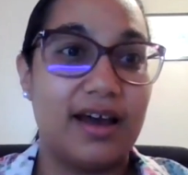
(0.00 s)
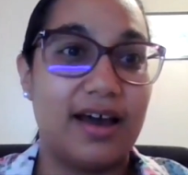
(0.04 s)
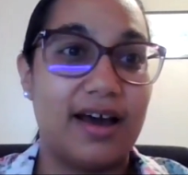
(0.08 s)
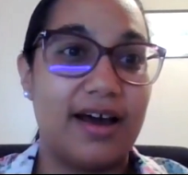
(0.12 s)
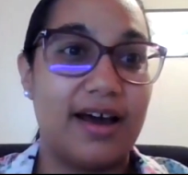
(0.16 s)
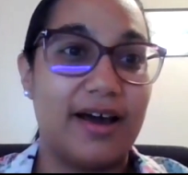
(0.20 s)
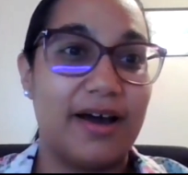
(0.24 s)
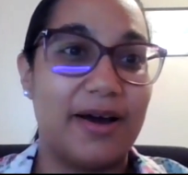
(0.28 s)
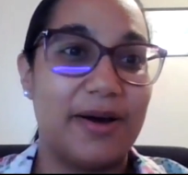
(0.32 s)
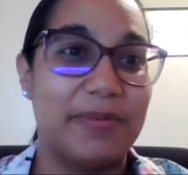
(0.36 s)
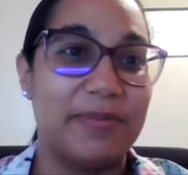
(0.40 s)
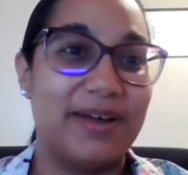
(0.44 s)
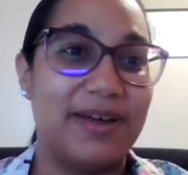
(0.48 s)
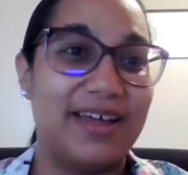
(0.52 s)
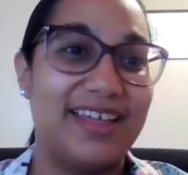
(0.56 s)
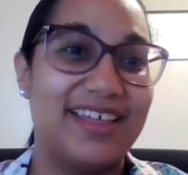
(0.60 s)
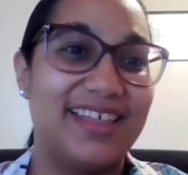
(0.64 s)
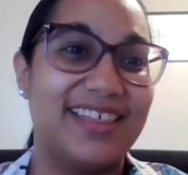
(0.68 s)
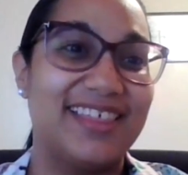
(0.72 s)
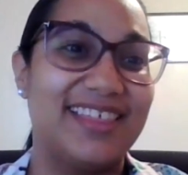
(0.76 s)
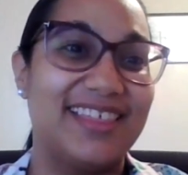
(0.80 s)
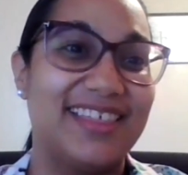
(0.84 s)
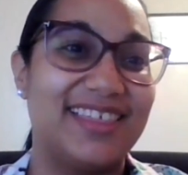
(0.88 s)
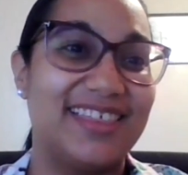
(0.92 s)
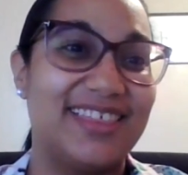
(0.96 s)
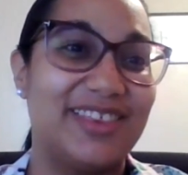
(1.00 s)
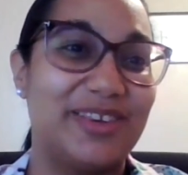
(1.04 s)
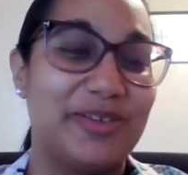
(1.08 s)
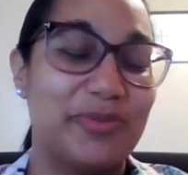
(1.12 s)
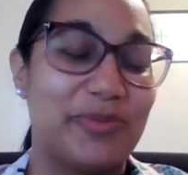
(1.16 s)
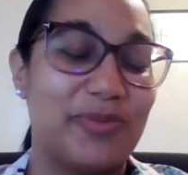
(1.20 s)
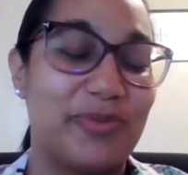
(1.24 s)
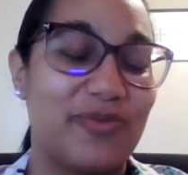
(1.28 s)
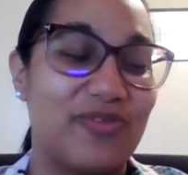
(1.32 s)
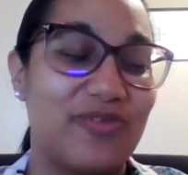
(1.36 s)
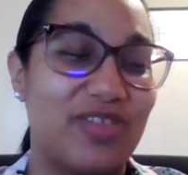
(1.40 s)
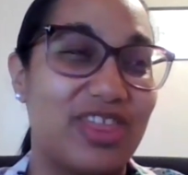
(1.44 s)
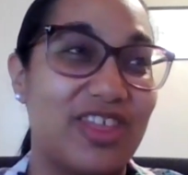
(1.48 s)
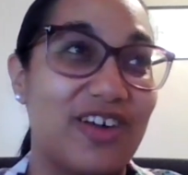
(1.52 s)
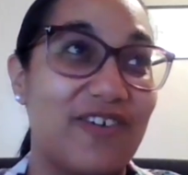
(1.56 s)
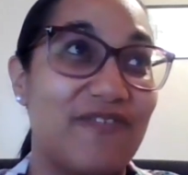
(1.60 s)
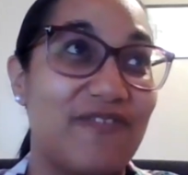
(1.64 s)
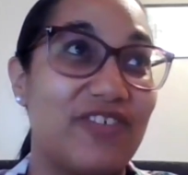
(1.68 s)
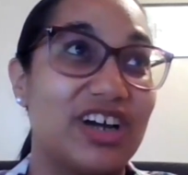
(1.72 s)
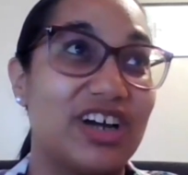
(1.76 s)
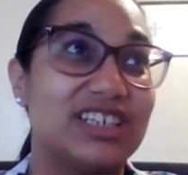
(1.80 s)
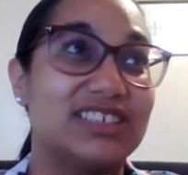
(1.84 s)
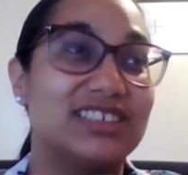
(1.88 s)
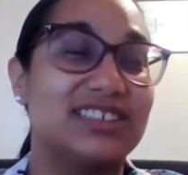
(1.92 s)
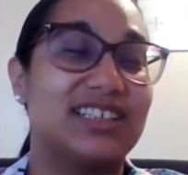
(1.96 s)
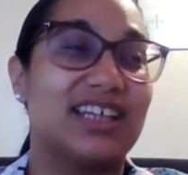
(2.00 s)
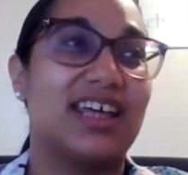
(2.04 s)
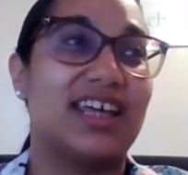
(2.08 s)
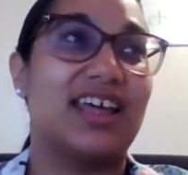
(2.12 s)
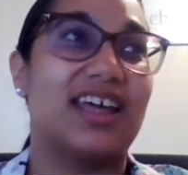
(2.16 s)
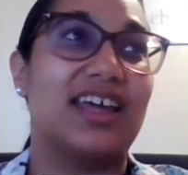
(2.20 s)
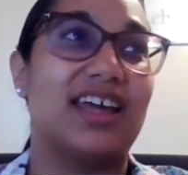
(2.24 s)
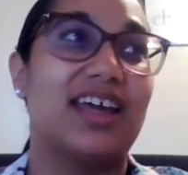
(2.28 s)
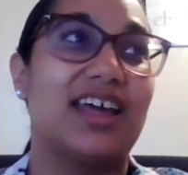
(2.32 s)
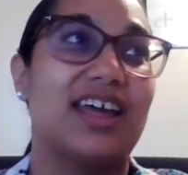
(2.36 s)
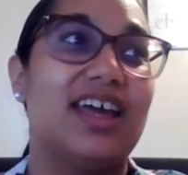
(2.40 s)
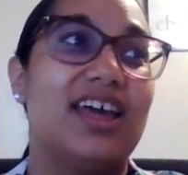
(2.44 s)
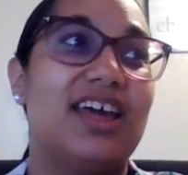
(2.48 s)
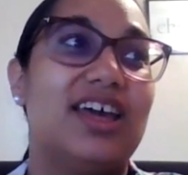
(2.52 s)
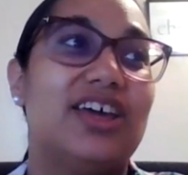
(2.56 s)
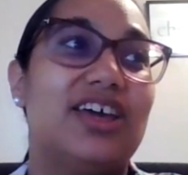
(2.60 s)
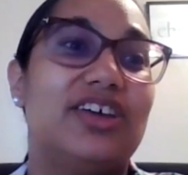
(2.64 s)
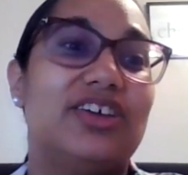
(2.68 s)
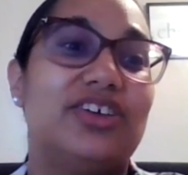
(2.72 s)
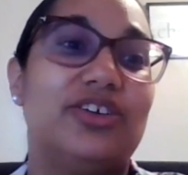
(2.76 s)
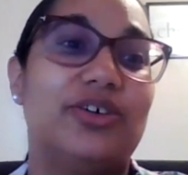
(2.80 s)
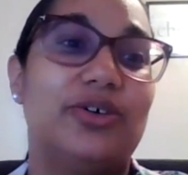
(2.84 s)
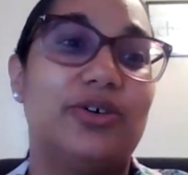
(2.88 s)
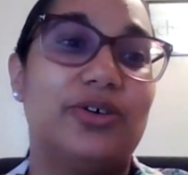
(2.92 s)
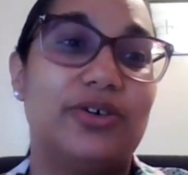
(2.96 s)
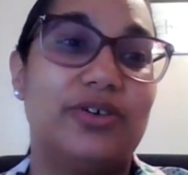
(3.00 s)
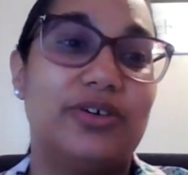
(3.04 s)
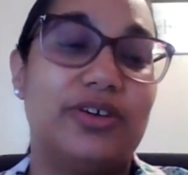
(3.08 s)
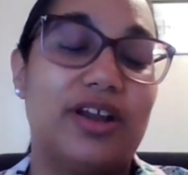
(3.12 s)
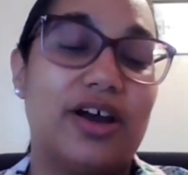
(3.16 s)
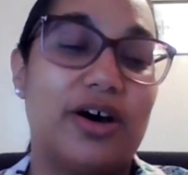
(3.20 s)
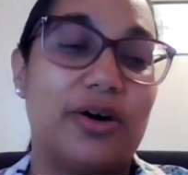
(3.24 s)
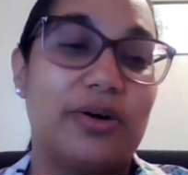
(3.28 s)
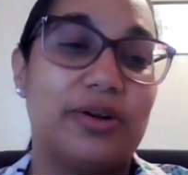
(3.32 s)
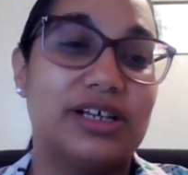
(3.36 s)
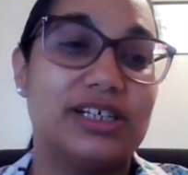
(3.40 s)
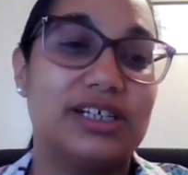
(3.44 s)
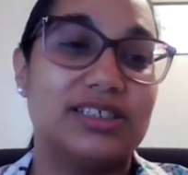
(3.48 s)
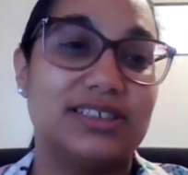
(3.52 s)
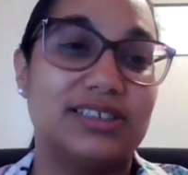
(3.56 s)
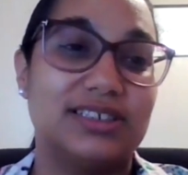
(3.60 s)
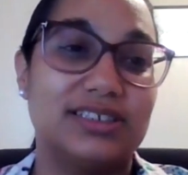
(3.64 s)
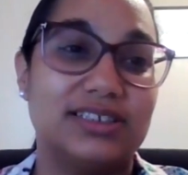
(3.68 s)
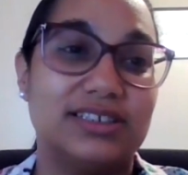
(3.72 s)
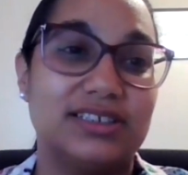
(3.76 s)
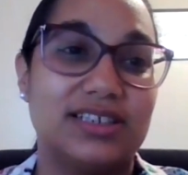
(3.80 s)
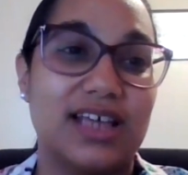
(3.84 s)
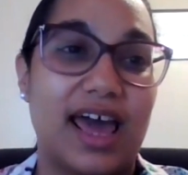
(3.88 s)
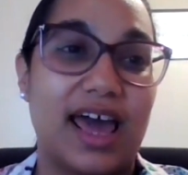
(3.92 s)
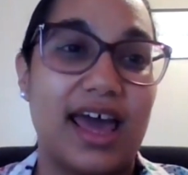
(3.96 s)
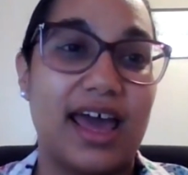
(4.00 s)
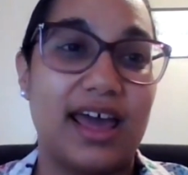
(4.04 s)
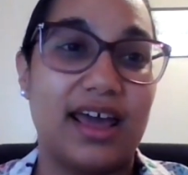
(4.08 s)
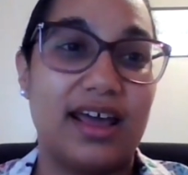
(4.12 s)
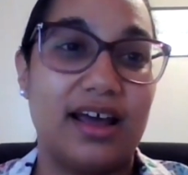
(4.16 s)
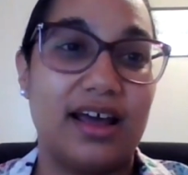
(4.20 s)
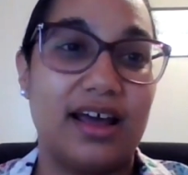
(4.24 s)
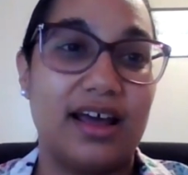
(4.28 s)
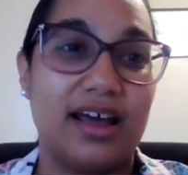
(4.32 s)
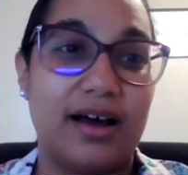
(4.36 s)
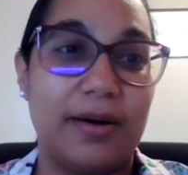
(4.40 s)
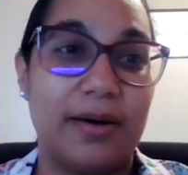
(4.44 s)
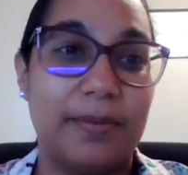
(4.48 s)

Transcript: Um, the first thing you'll notice is that